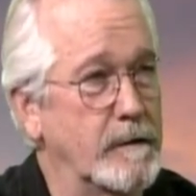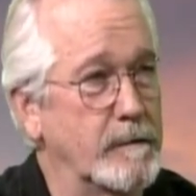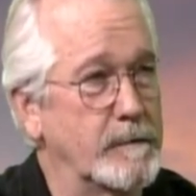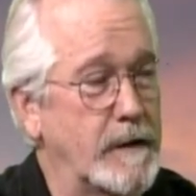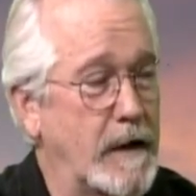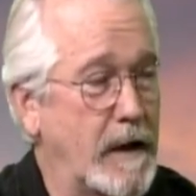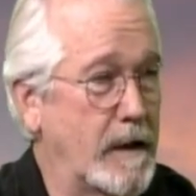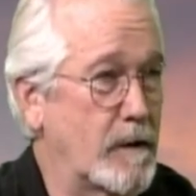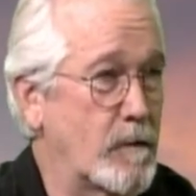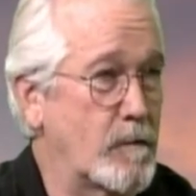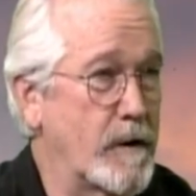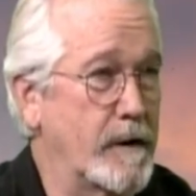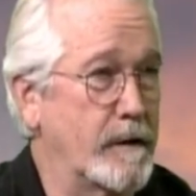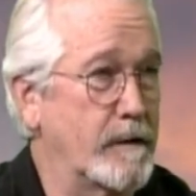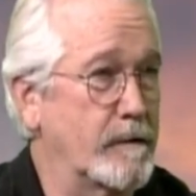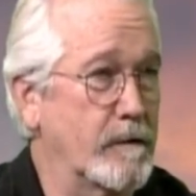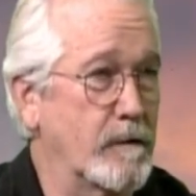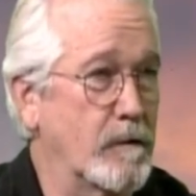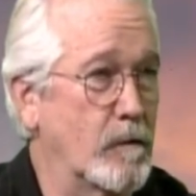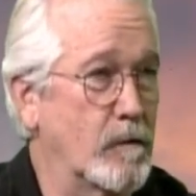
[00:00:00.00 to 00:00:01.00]

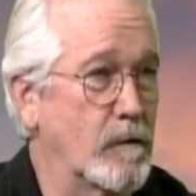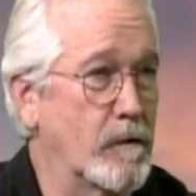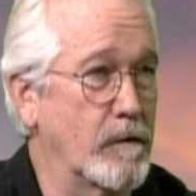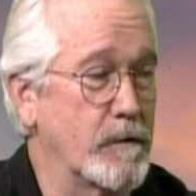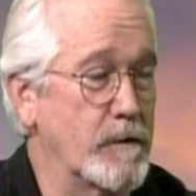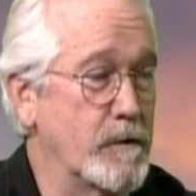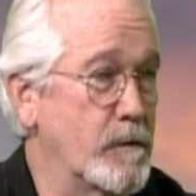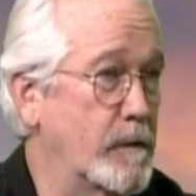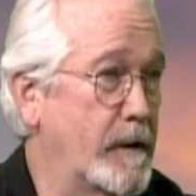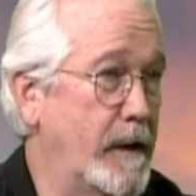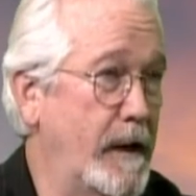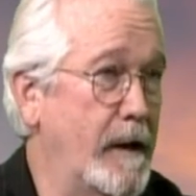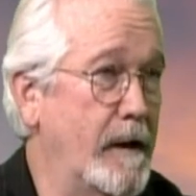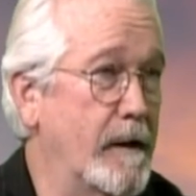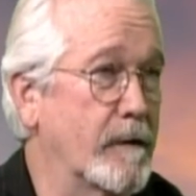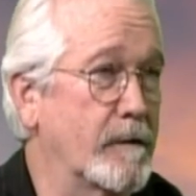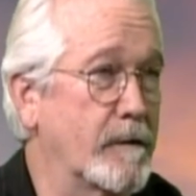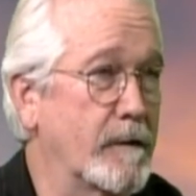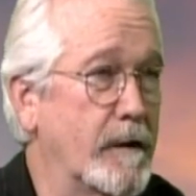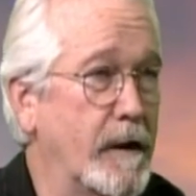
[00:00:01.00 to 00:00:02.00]
tolerate or you
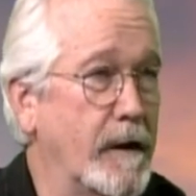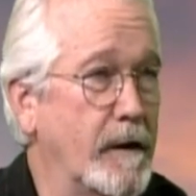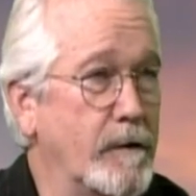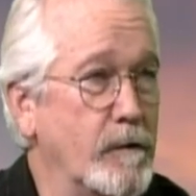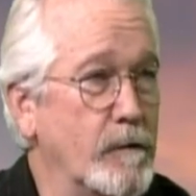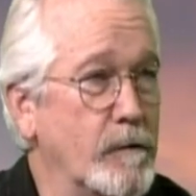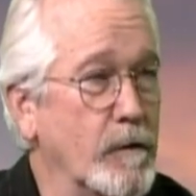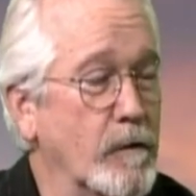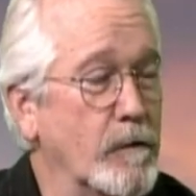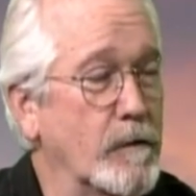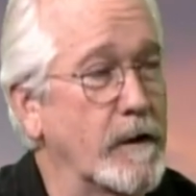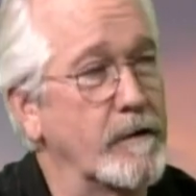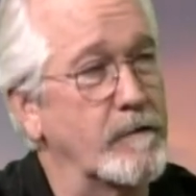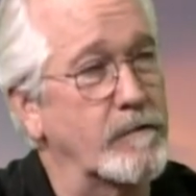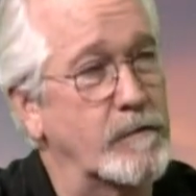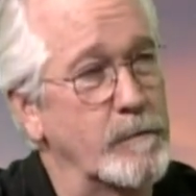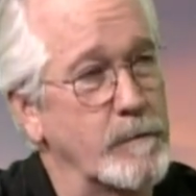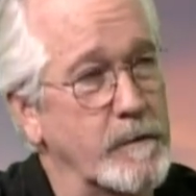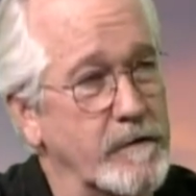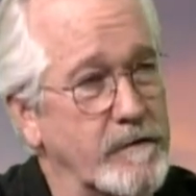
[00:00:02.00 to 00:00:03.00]
can't, and you know that
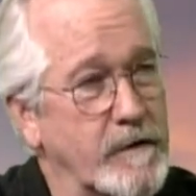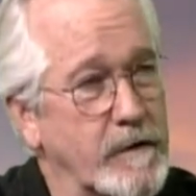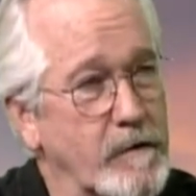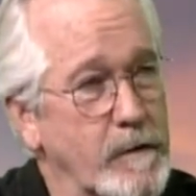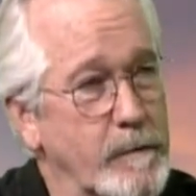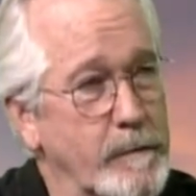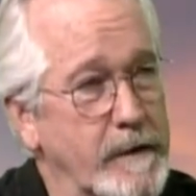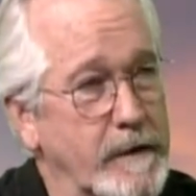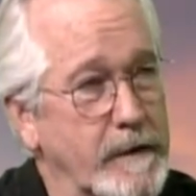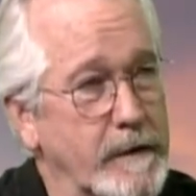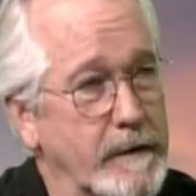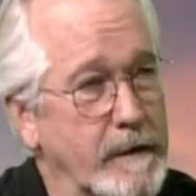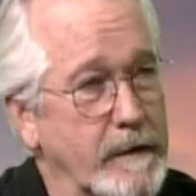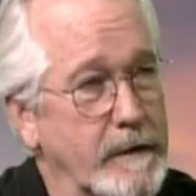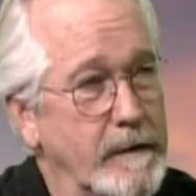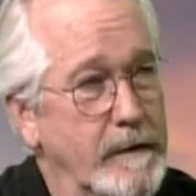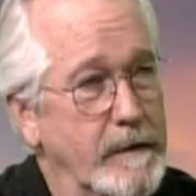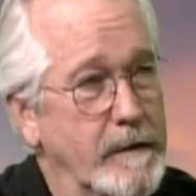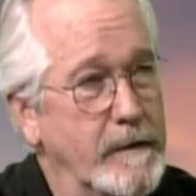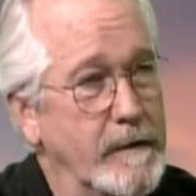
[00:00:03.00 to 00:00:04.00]
from the very beginning.
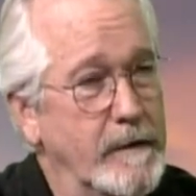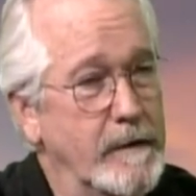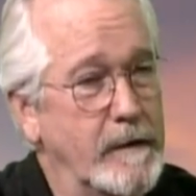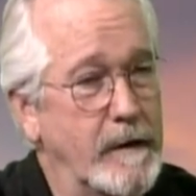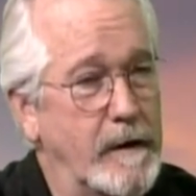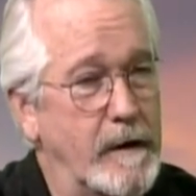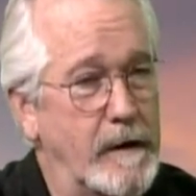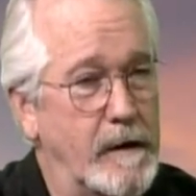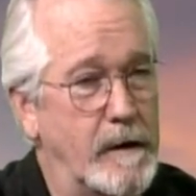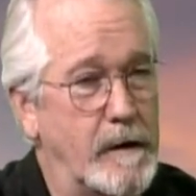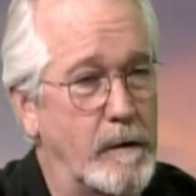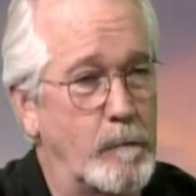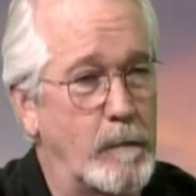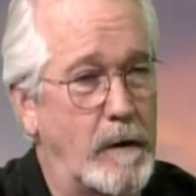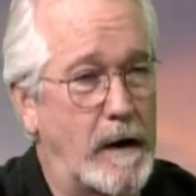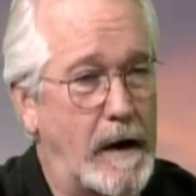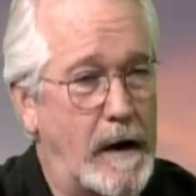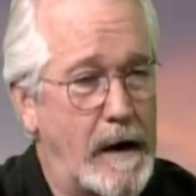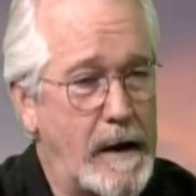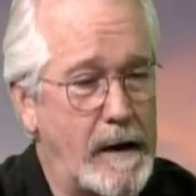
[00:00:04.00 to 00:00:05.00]

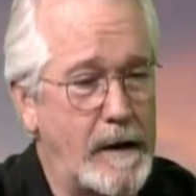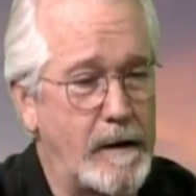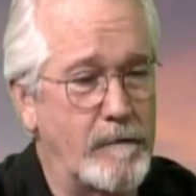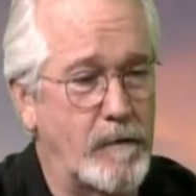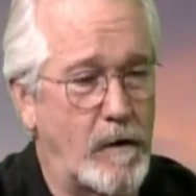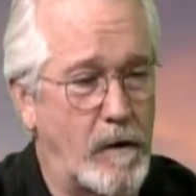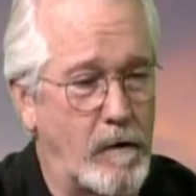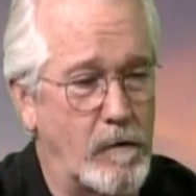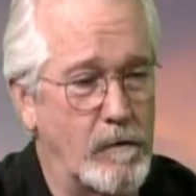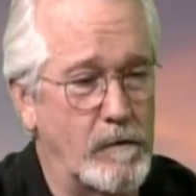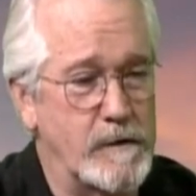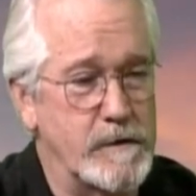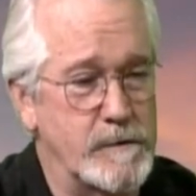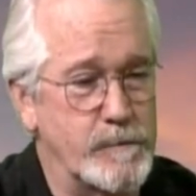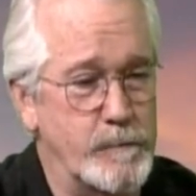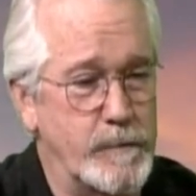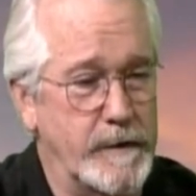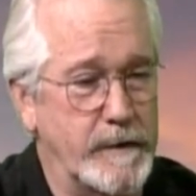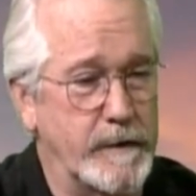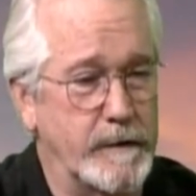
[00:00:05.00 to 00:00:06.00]
I have always
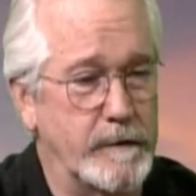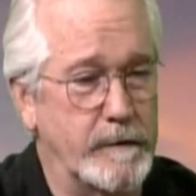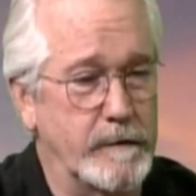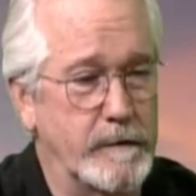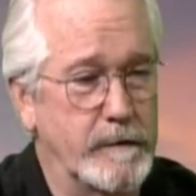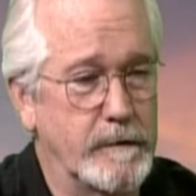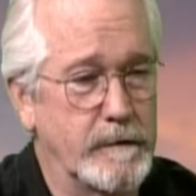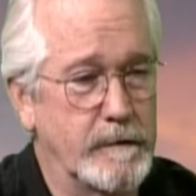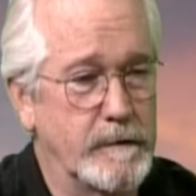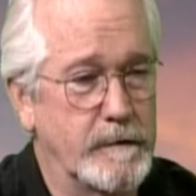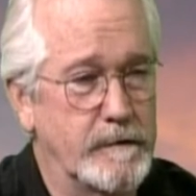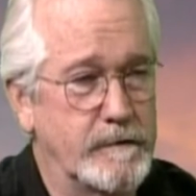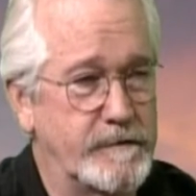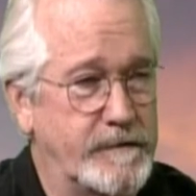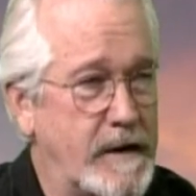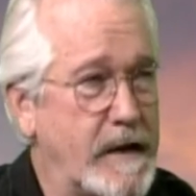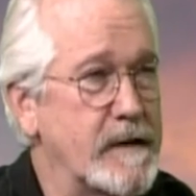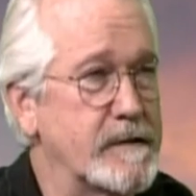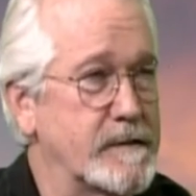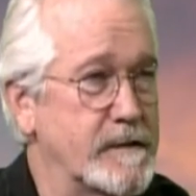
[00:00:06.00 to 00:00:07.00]
been
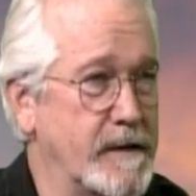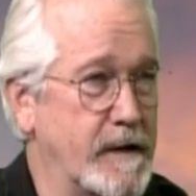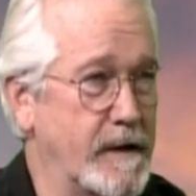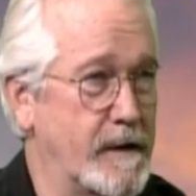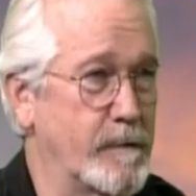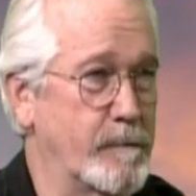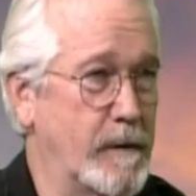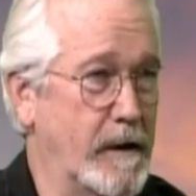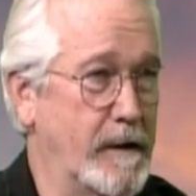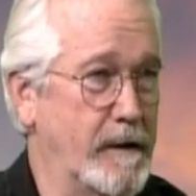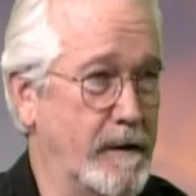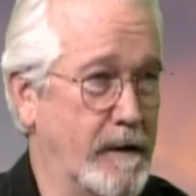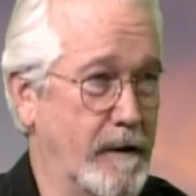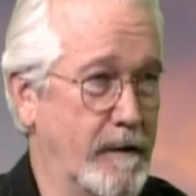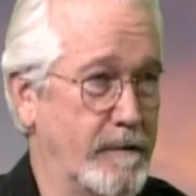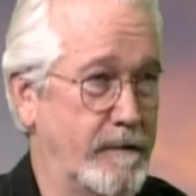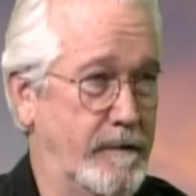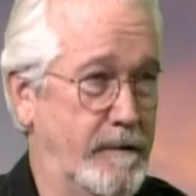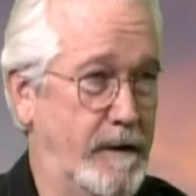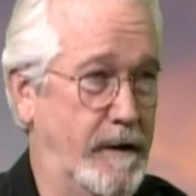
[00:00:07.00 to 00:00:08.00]
fascinated by
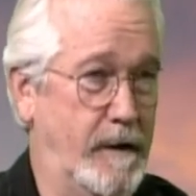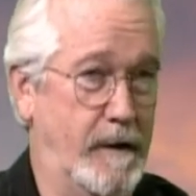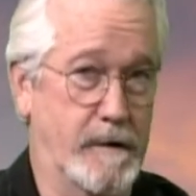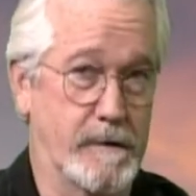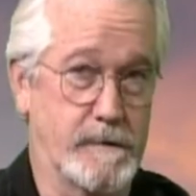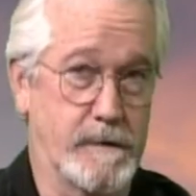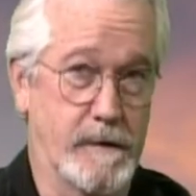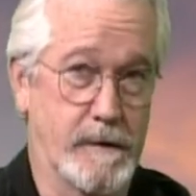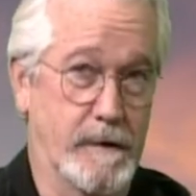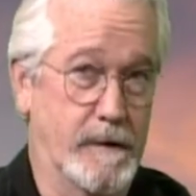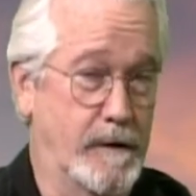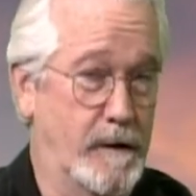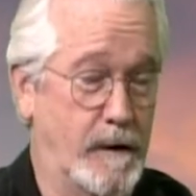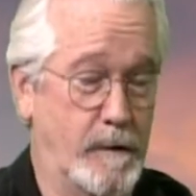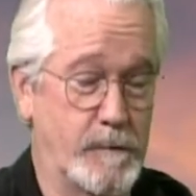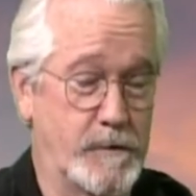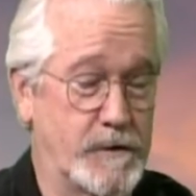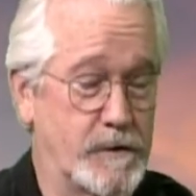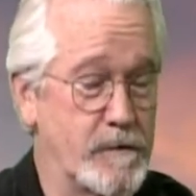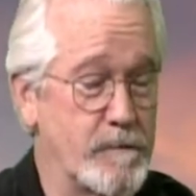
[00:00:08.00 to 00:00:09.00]
death, as
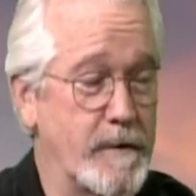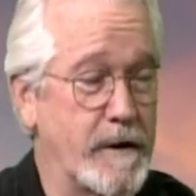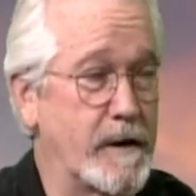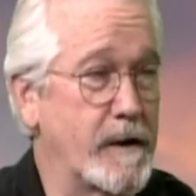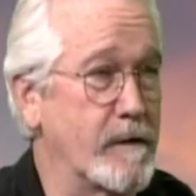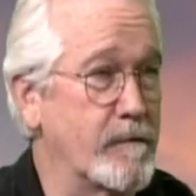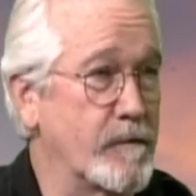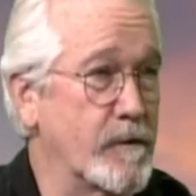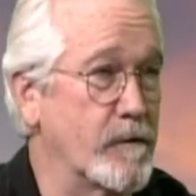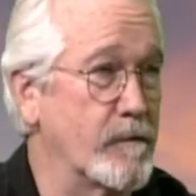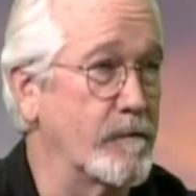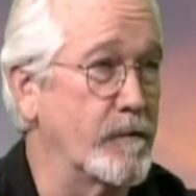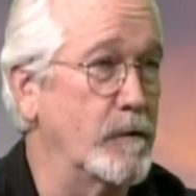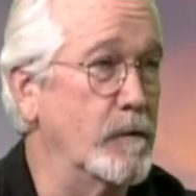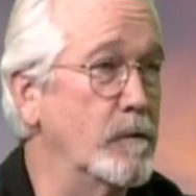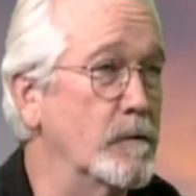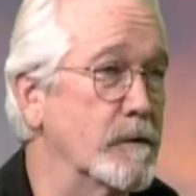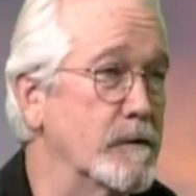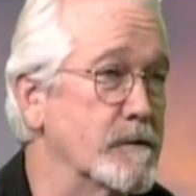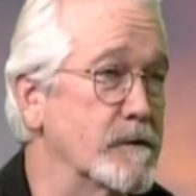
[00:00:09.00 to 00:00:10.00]
I'm sure many of your
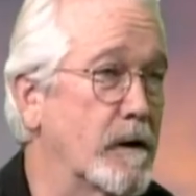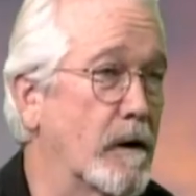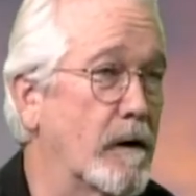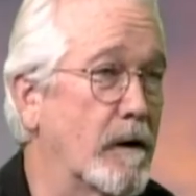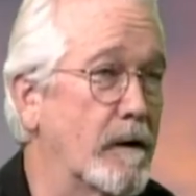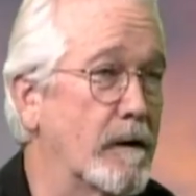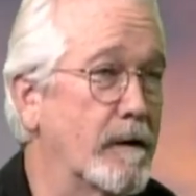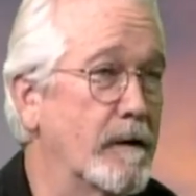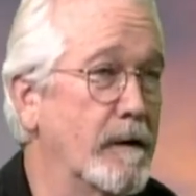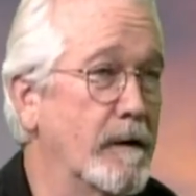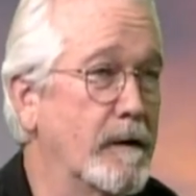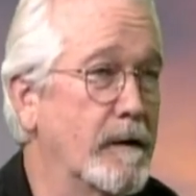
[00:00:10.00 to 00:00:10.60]
viewers are.